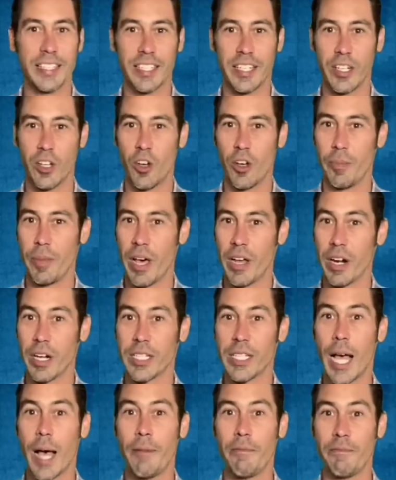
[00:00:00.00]
to know about our
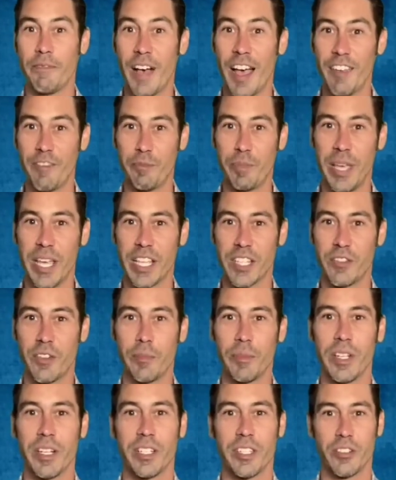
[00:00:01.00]
top 5 picks
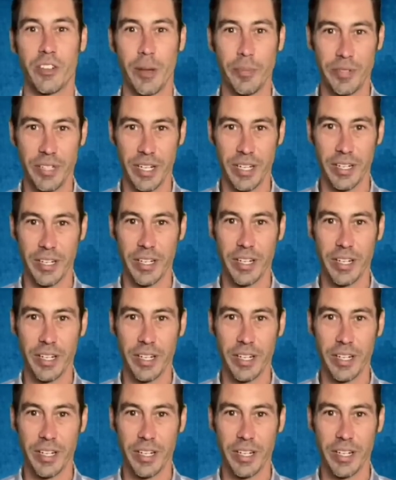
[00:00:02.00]
from the description.